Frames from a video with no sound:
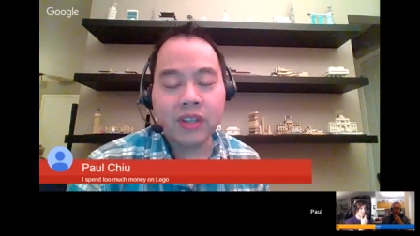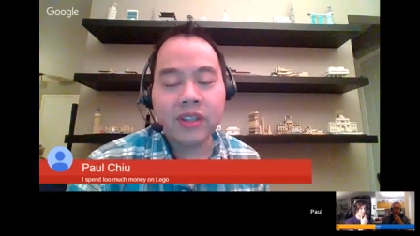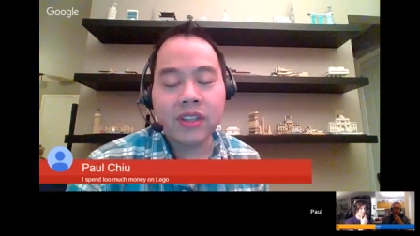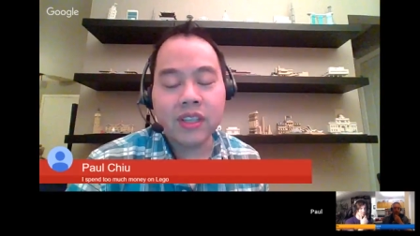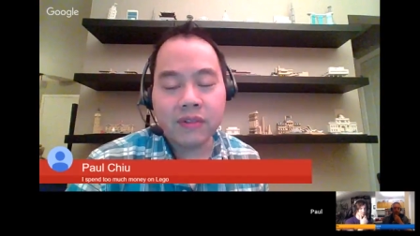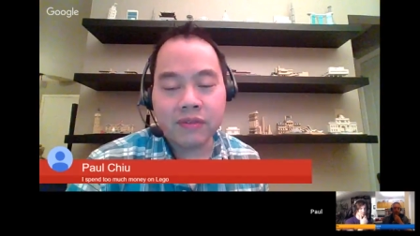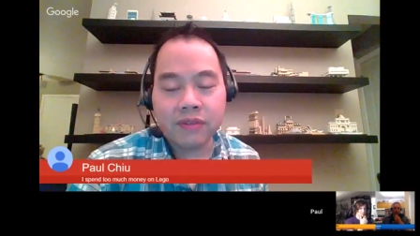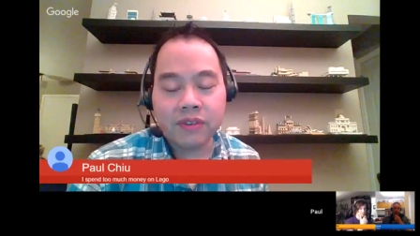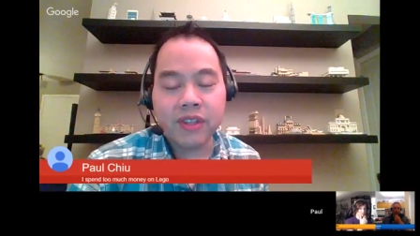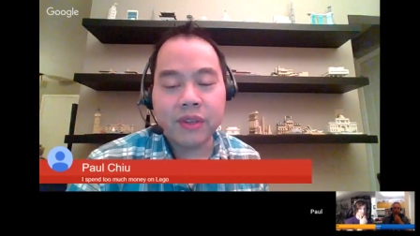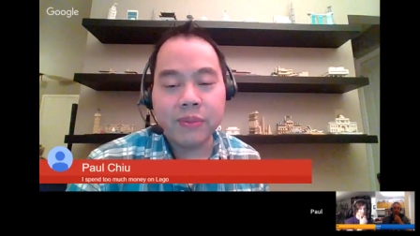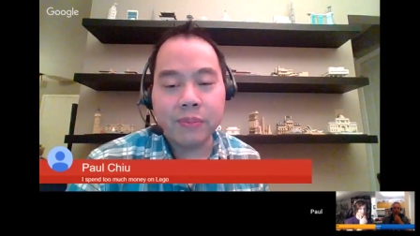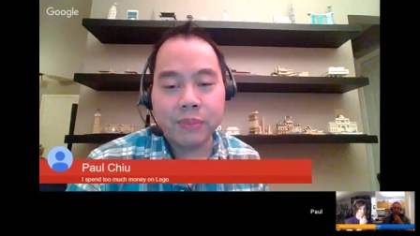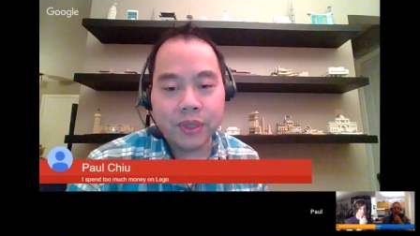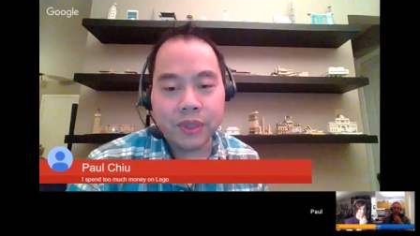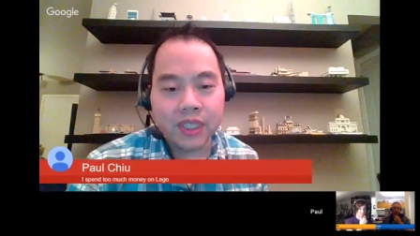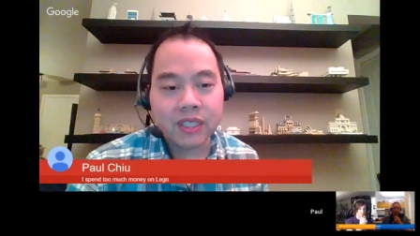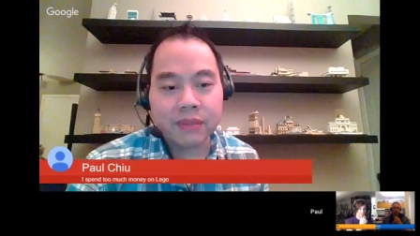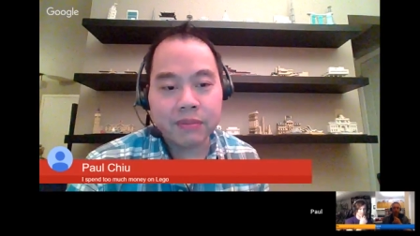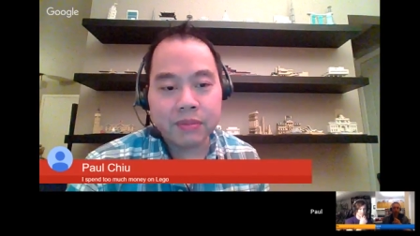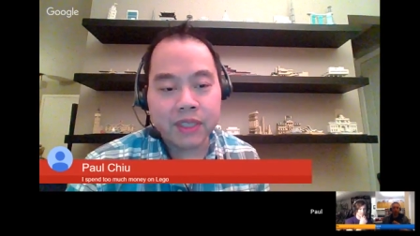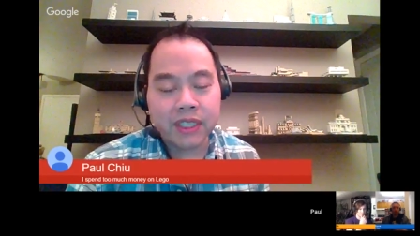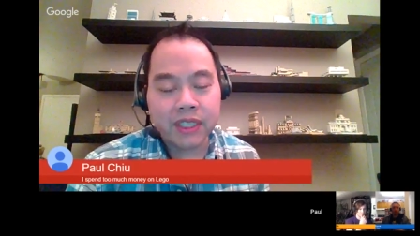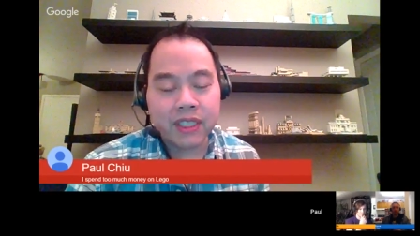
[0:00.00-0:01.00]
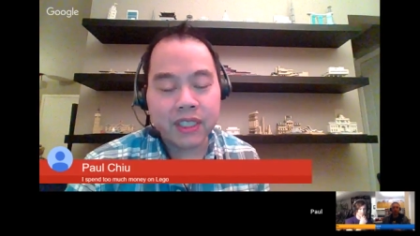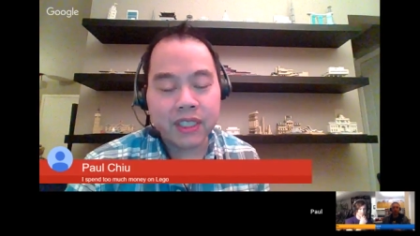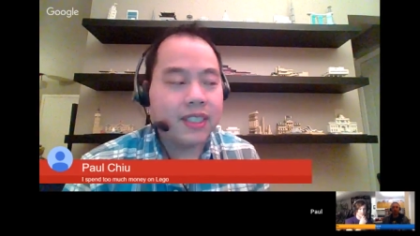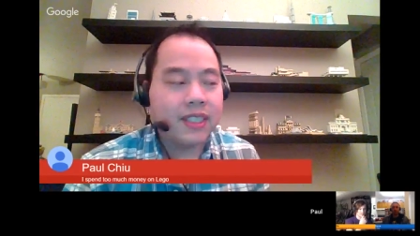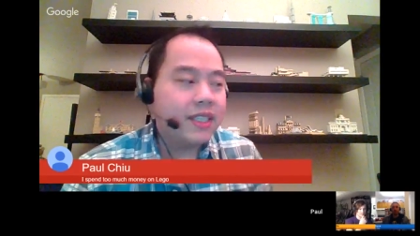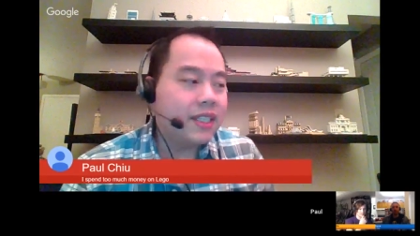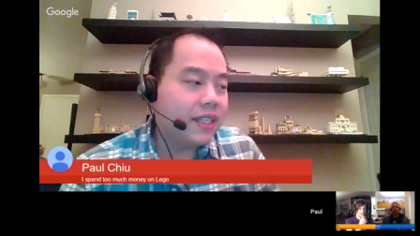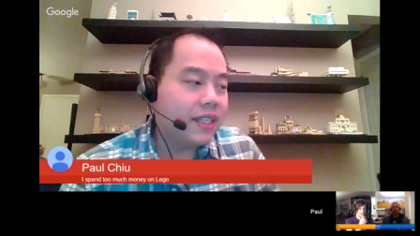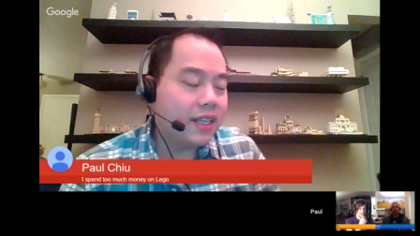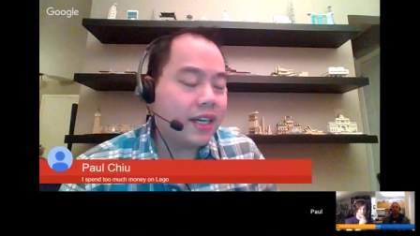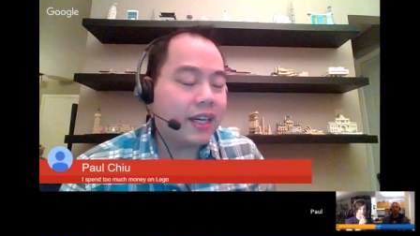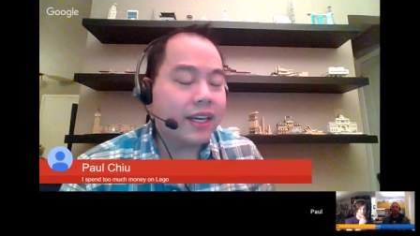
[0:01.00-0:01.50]
it for the book. But
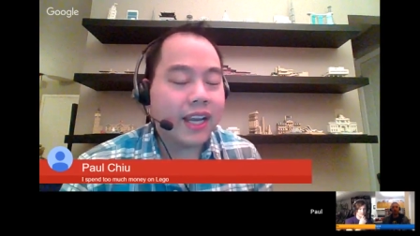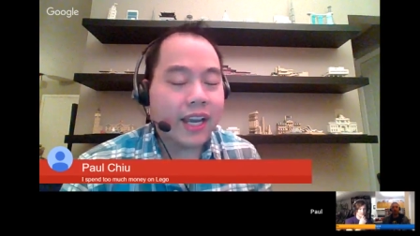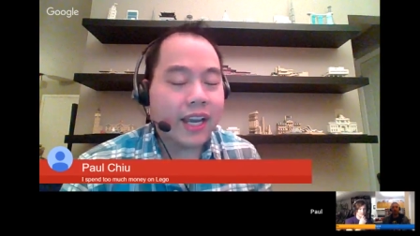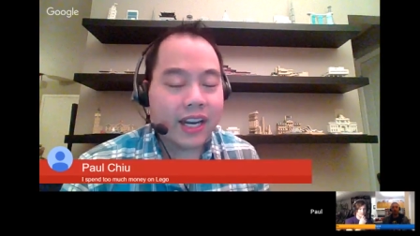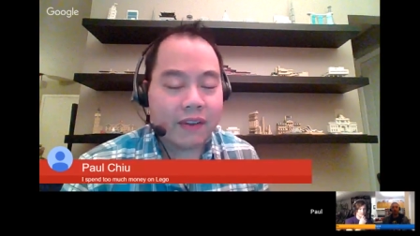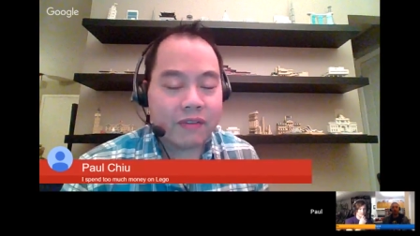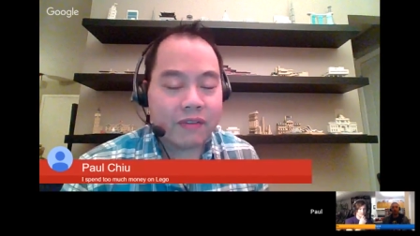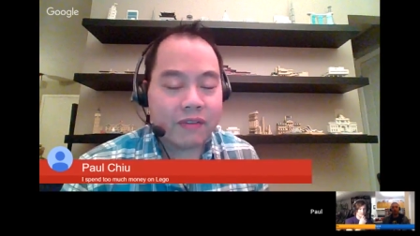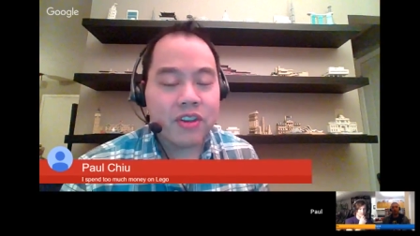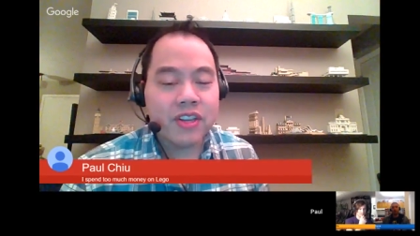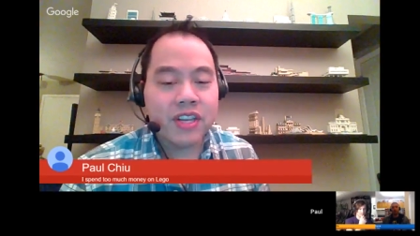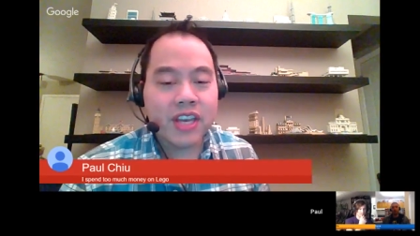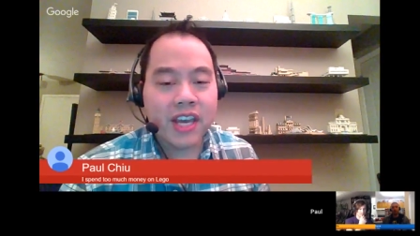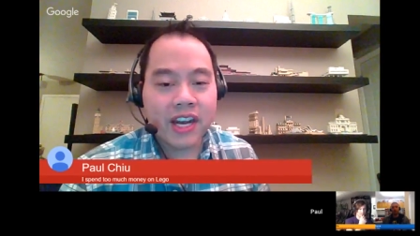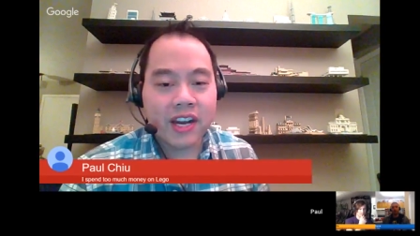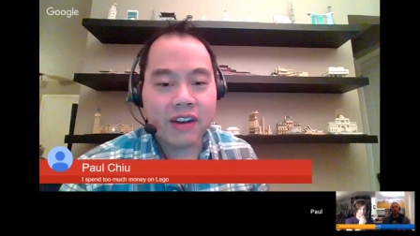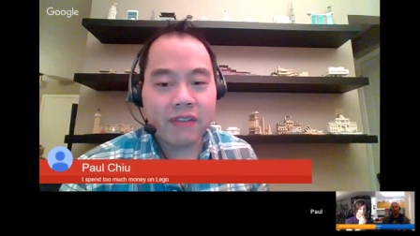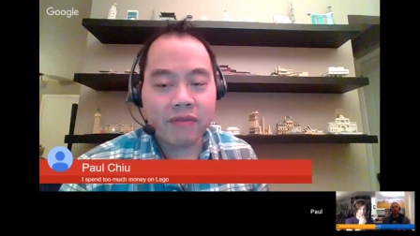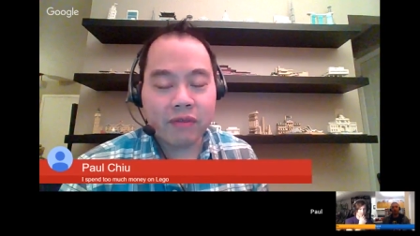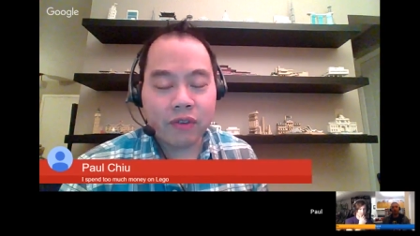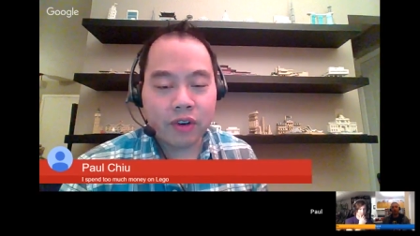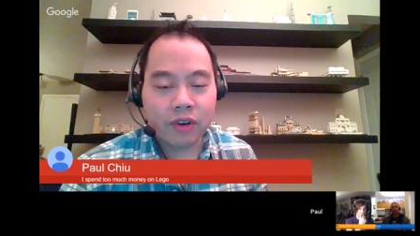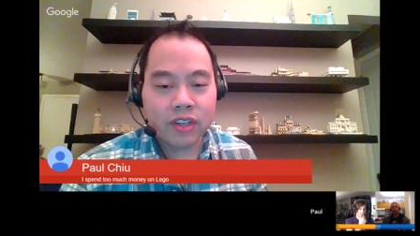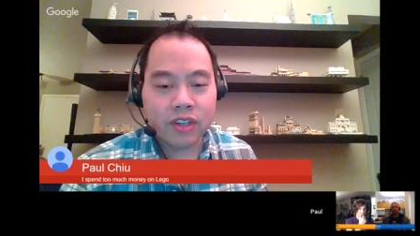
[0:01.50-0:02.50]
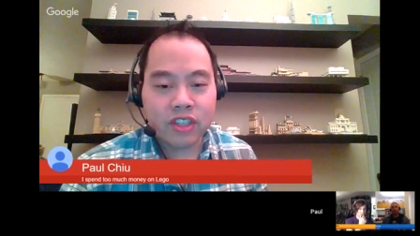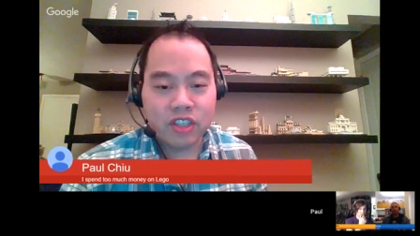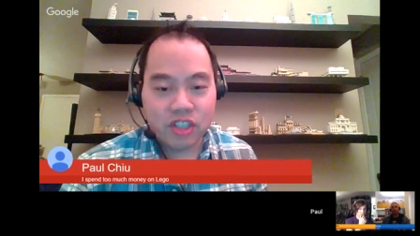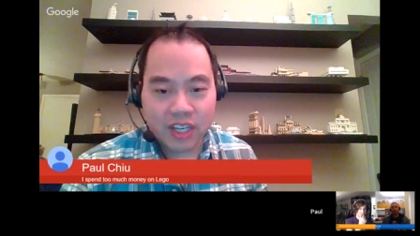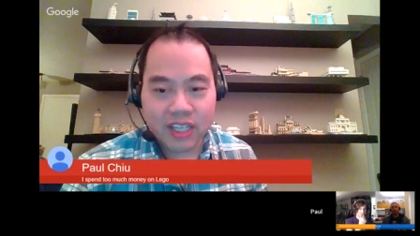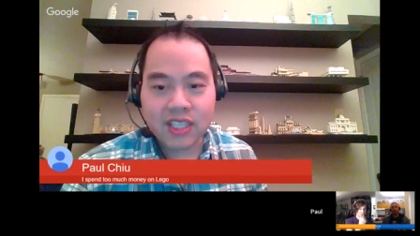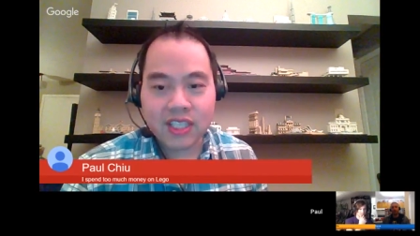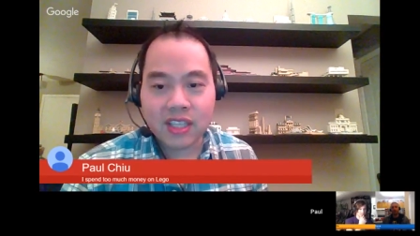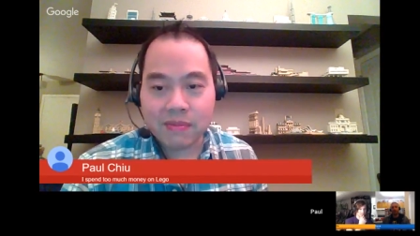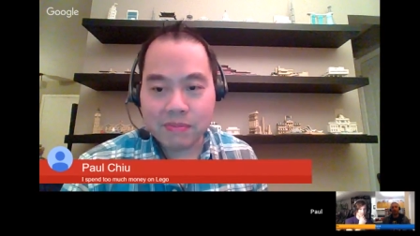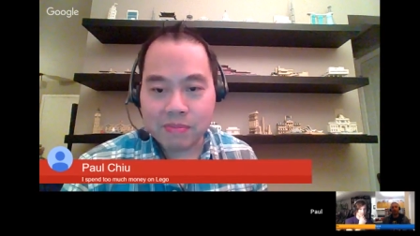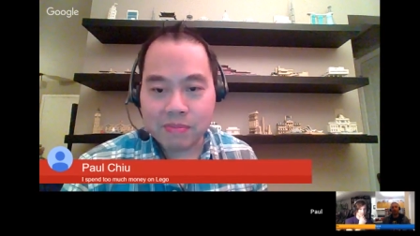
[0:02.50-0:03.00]
again, if you can get it for
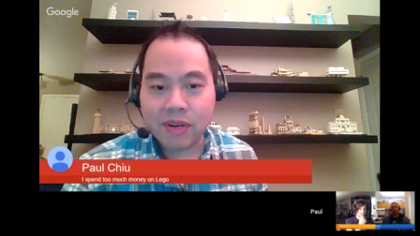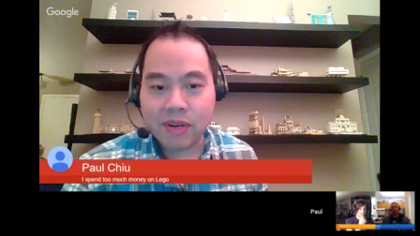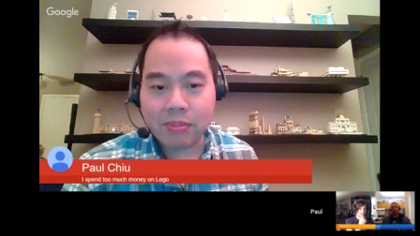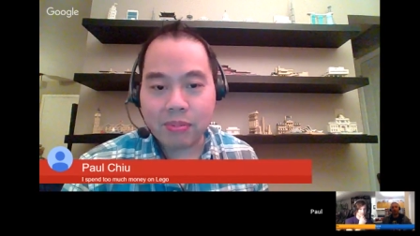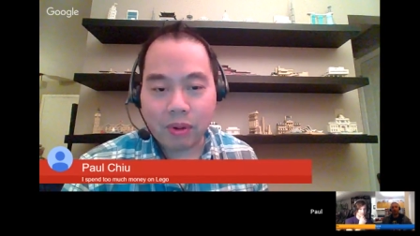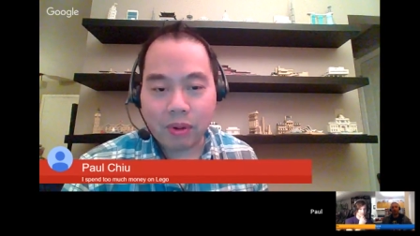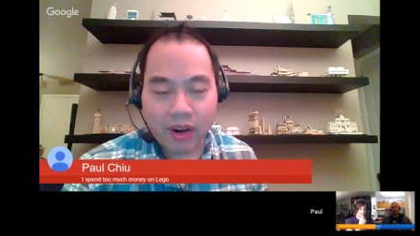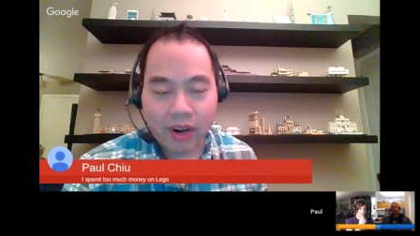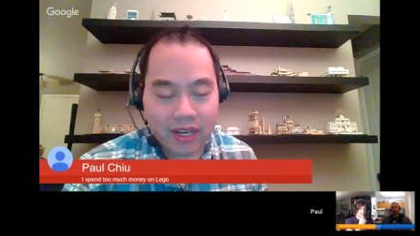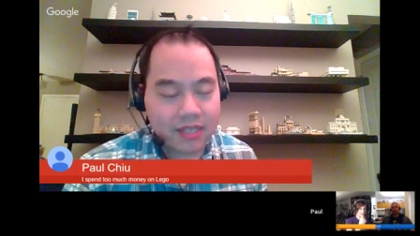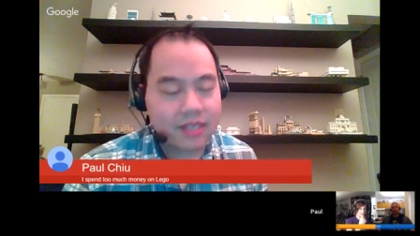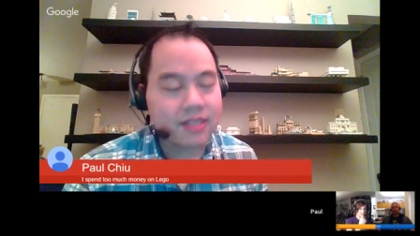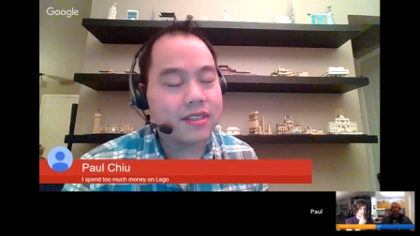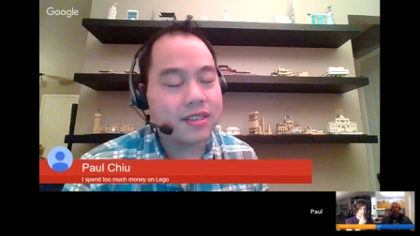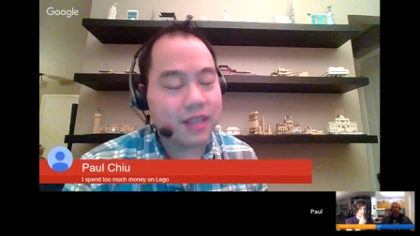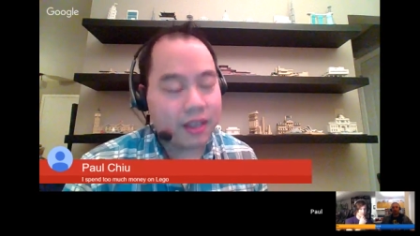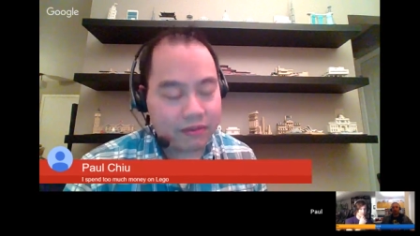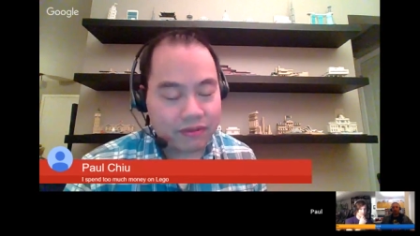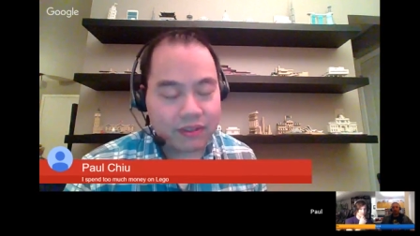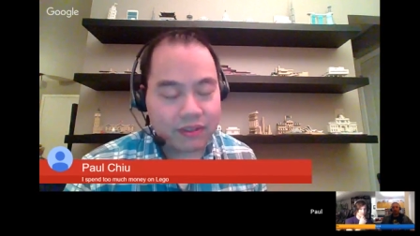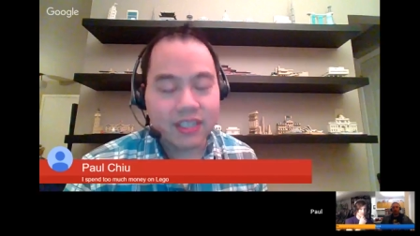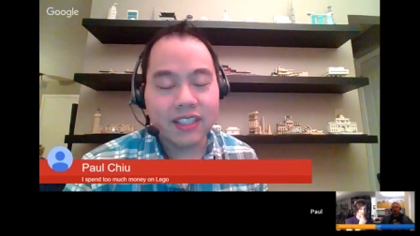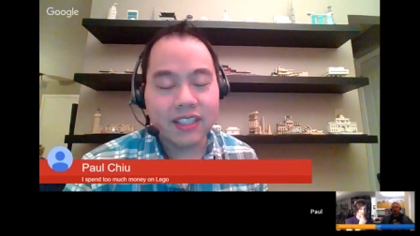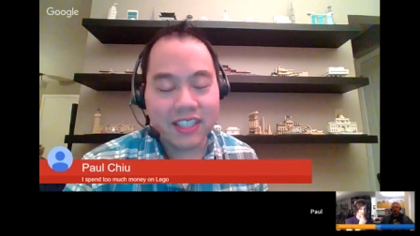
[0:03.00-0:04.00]
just the book price, definitely